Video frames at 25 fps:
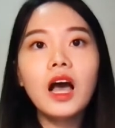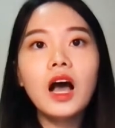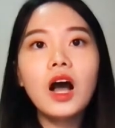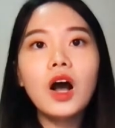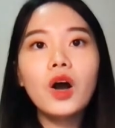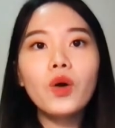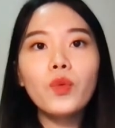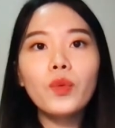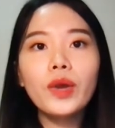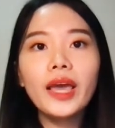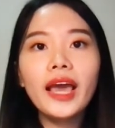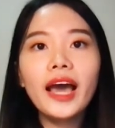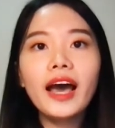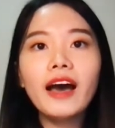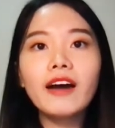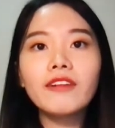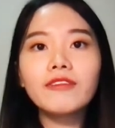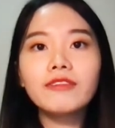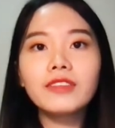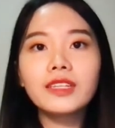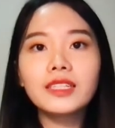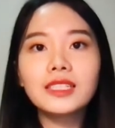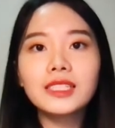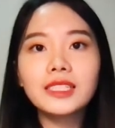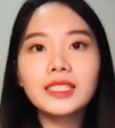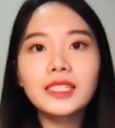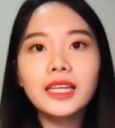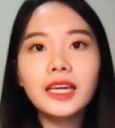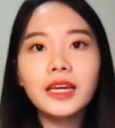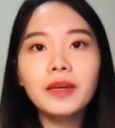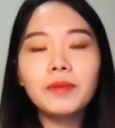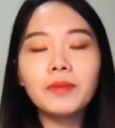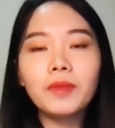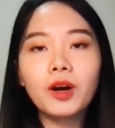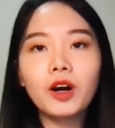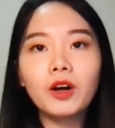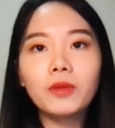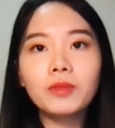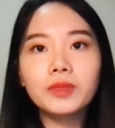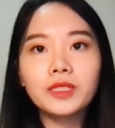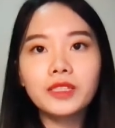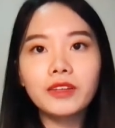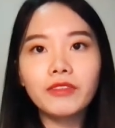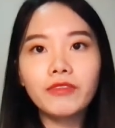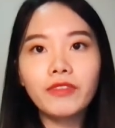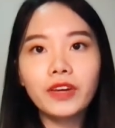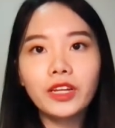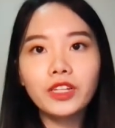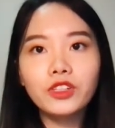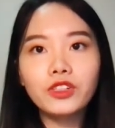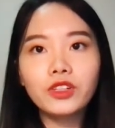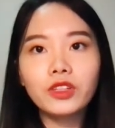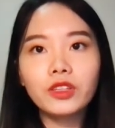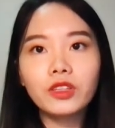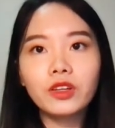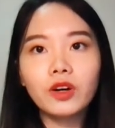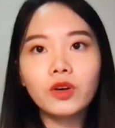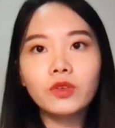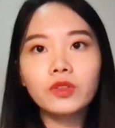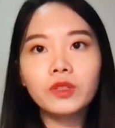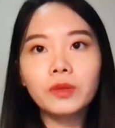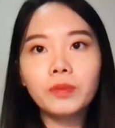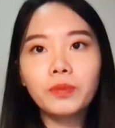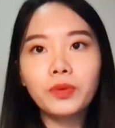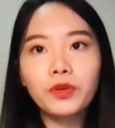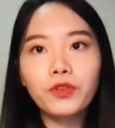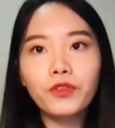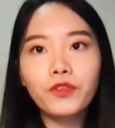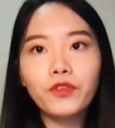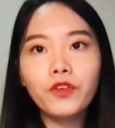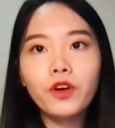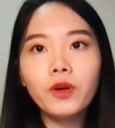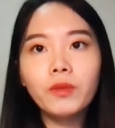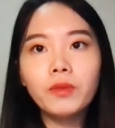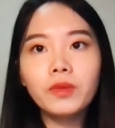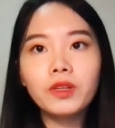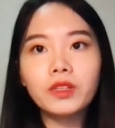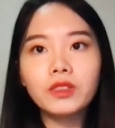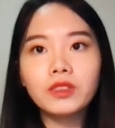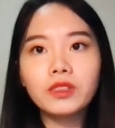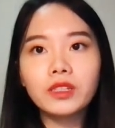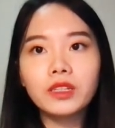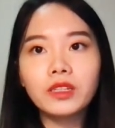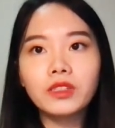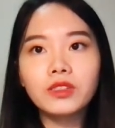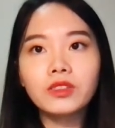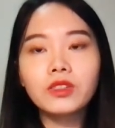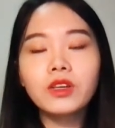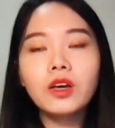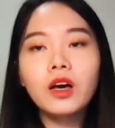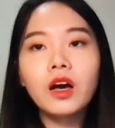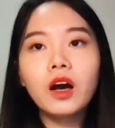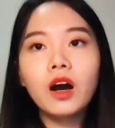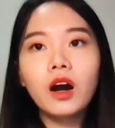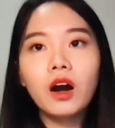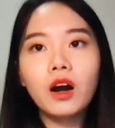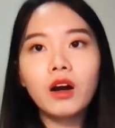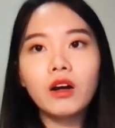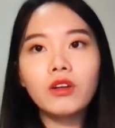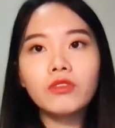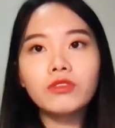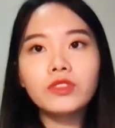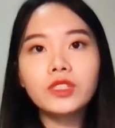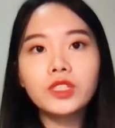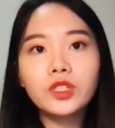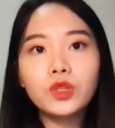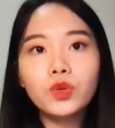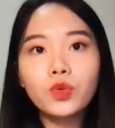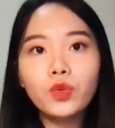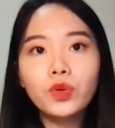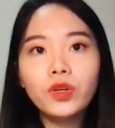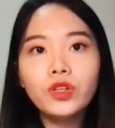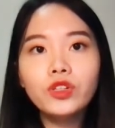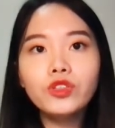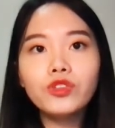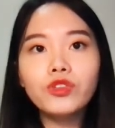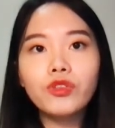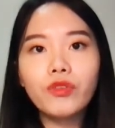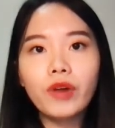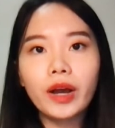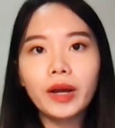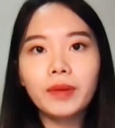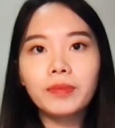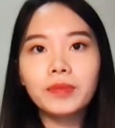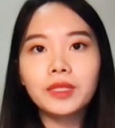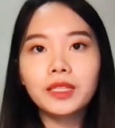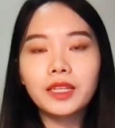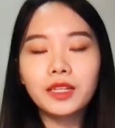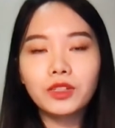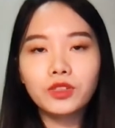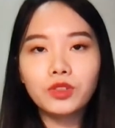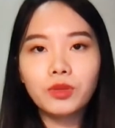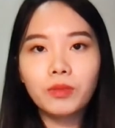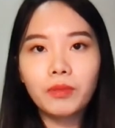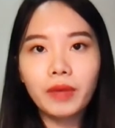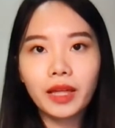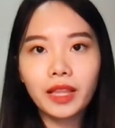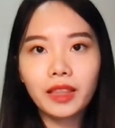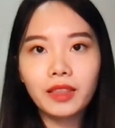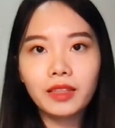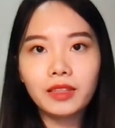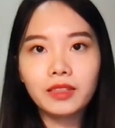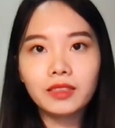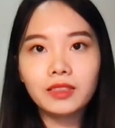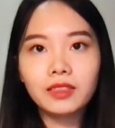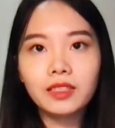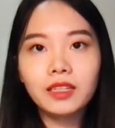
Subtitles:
We have the same observation on the performances of sequential recommendation method,